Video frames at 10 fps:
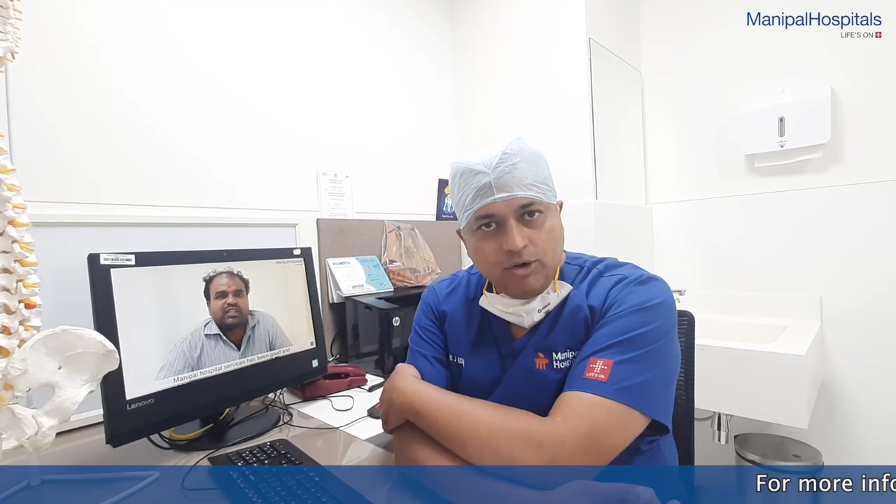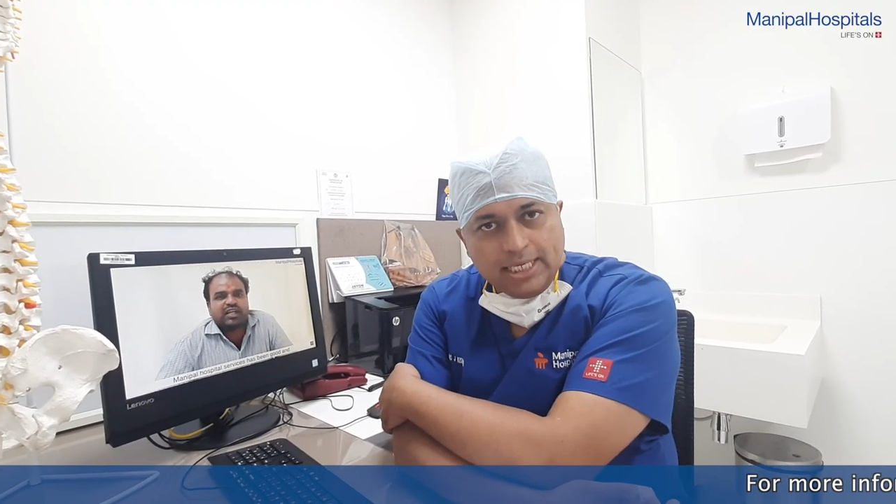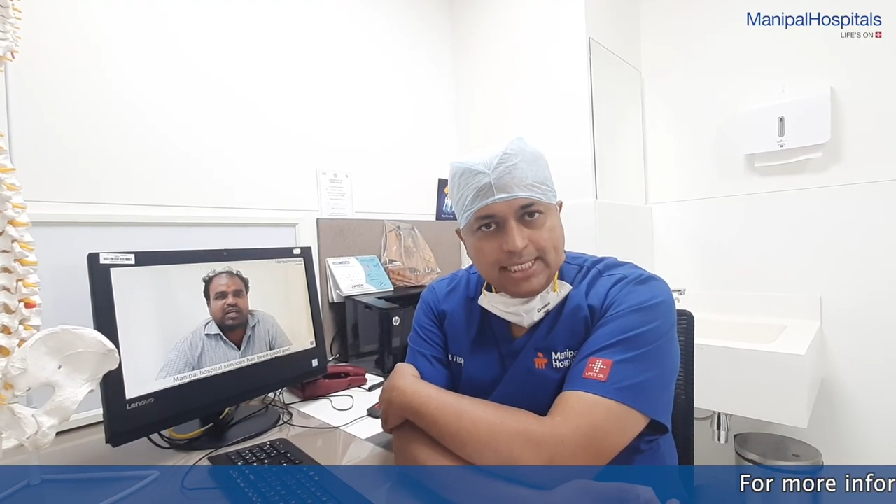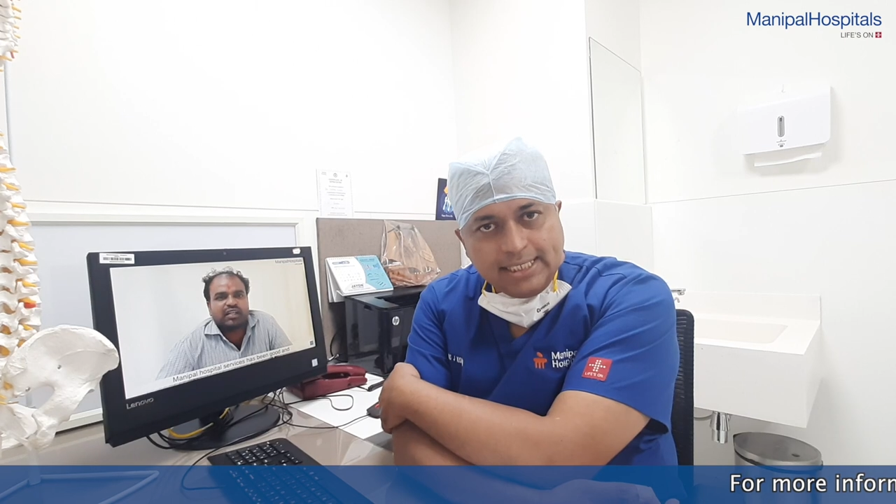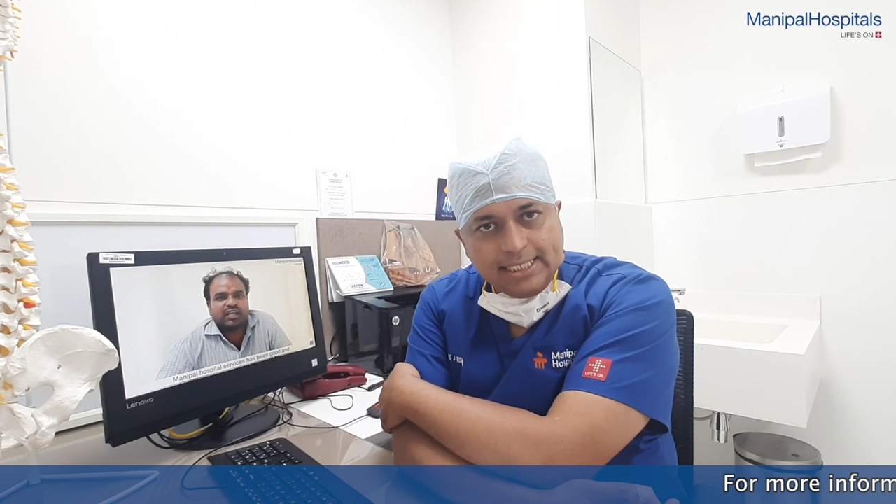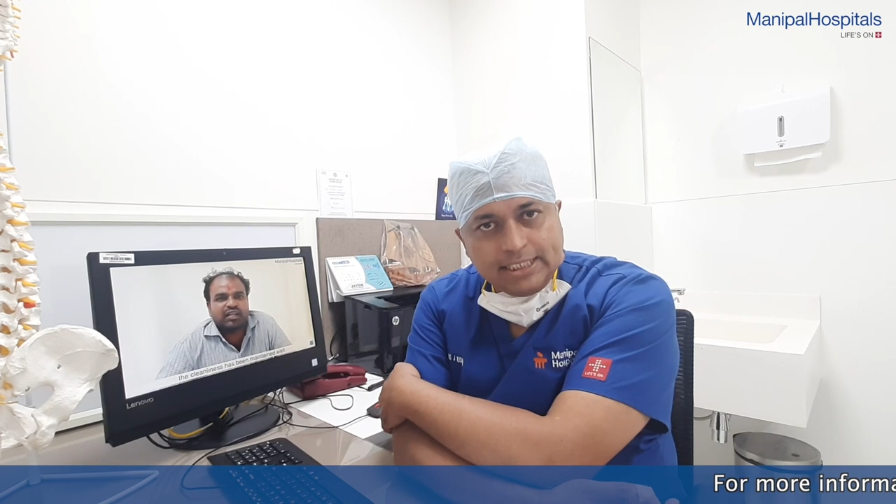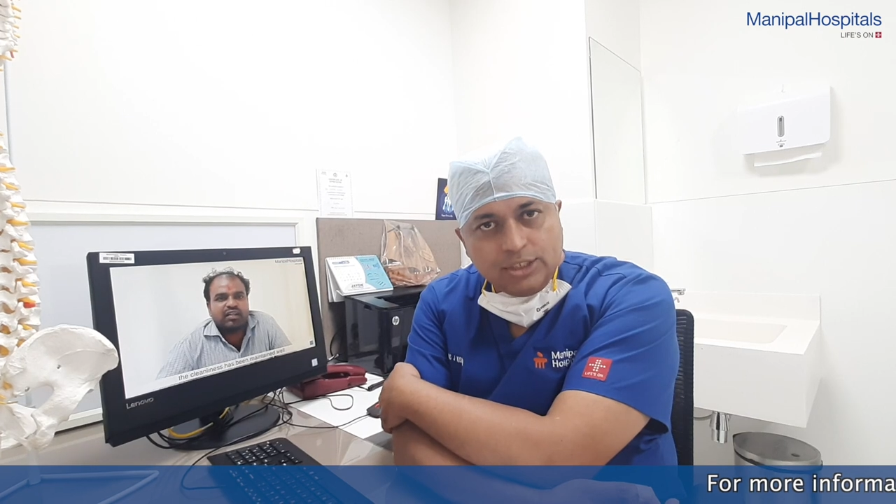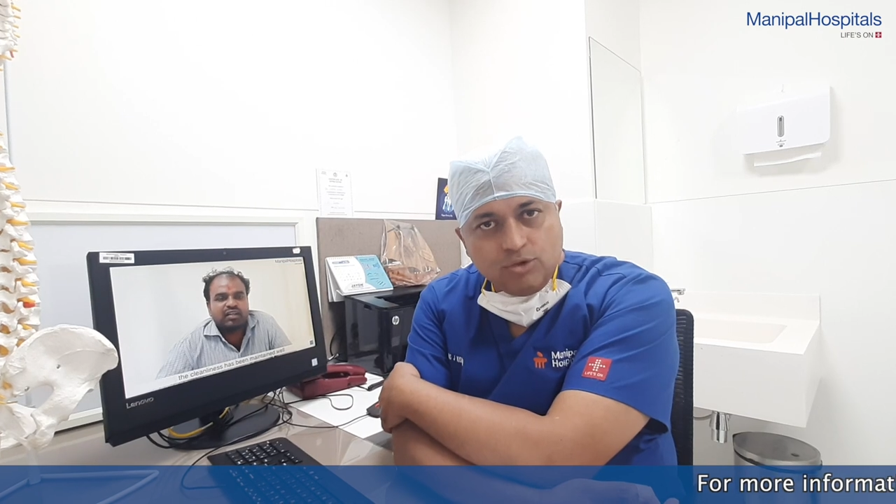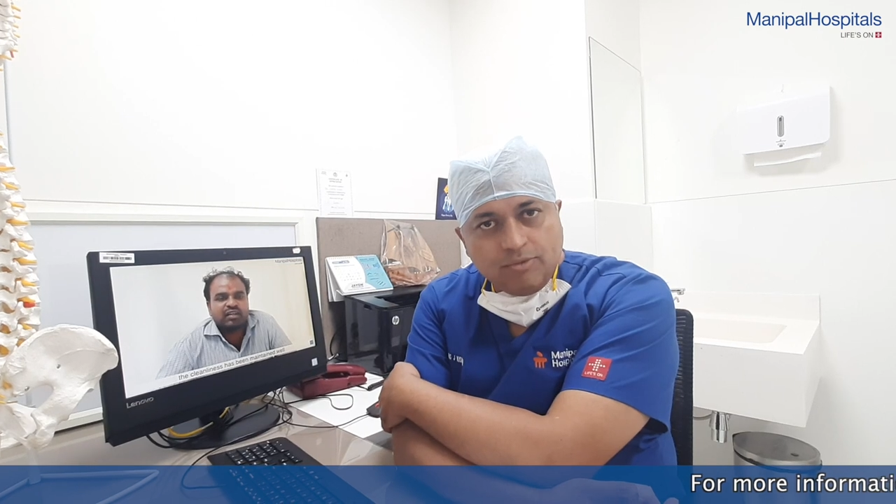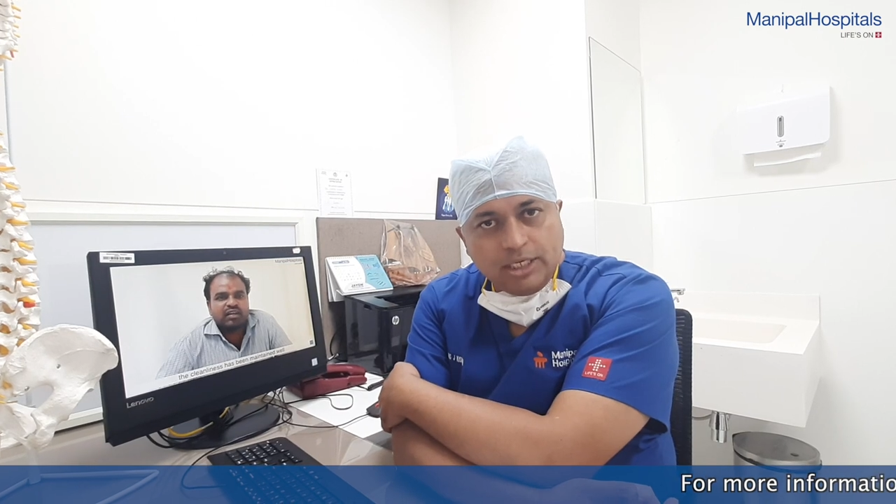
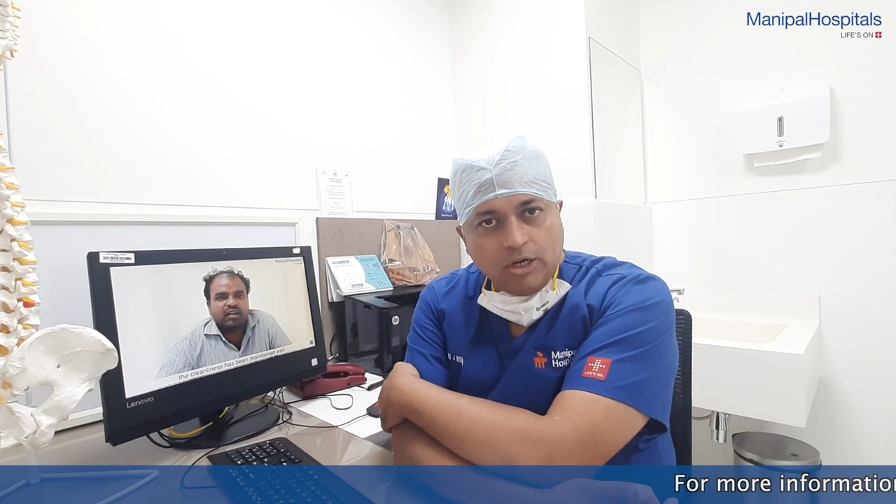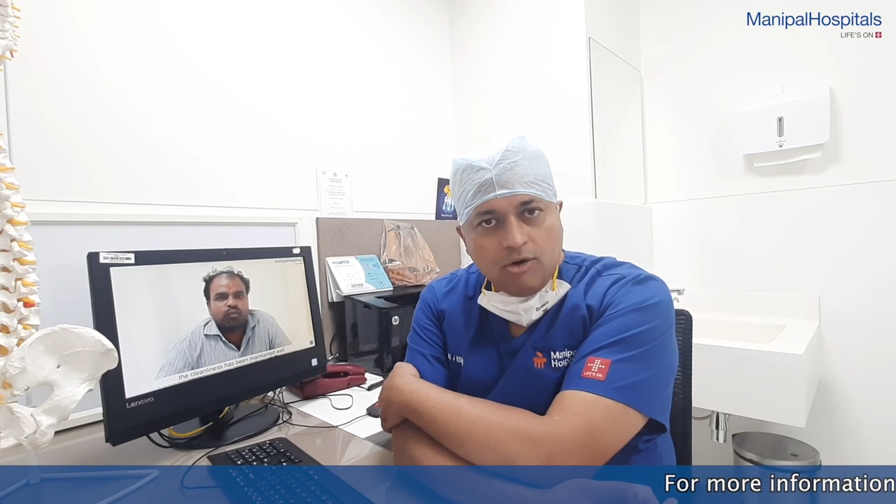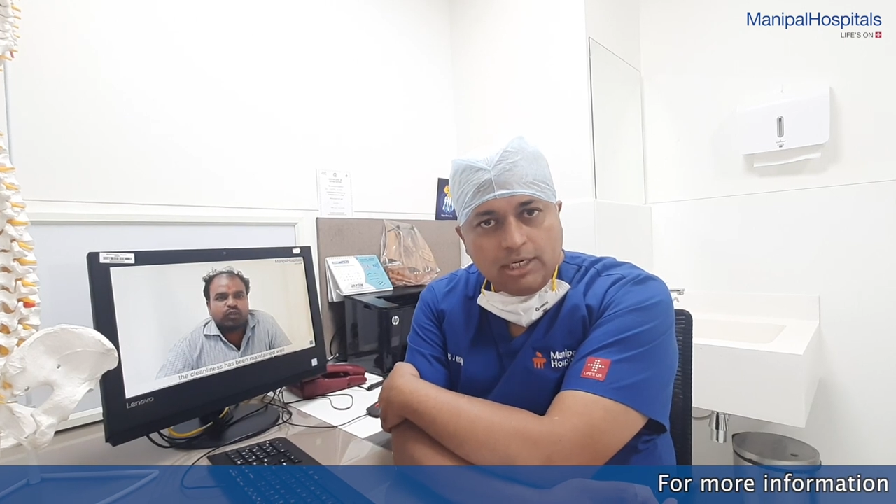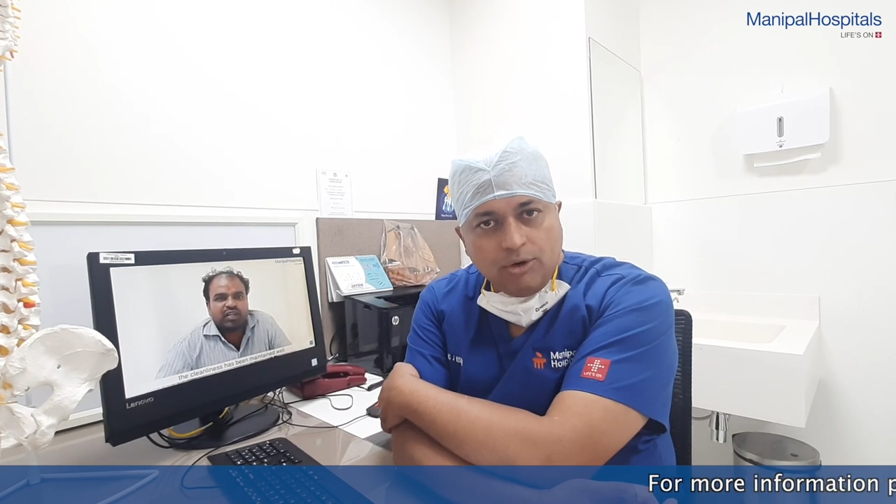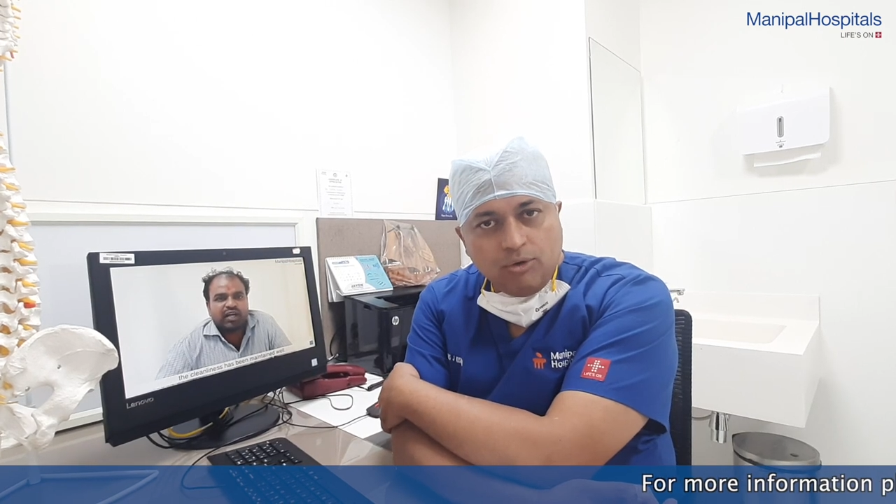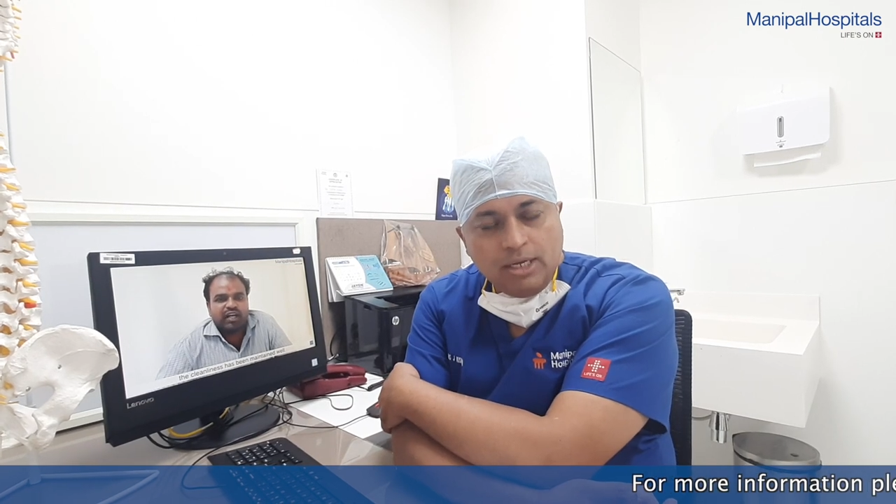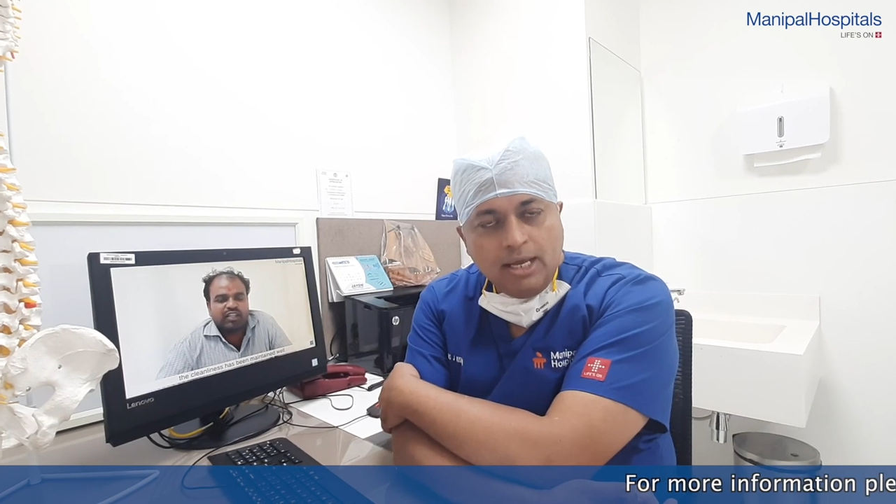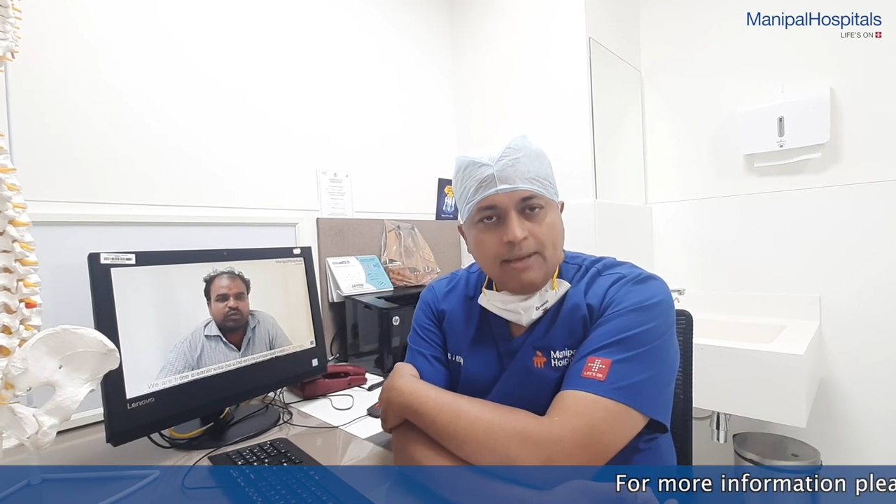consultations over the lockdown,